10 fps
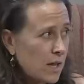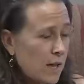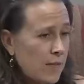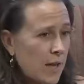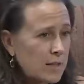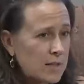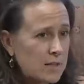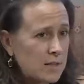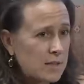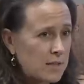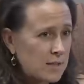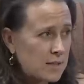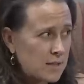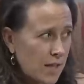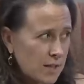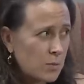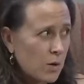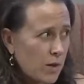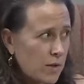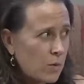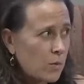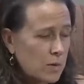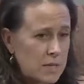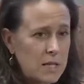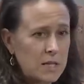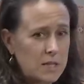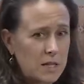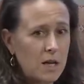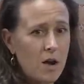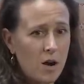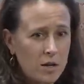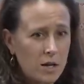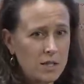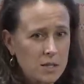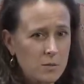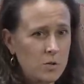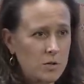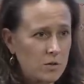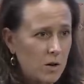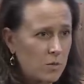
And that's that's where I think what we're seeing is like our customers are,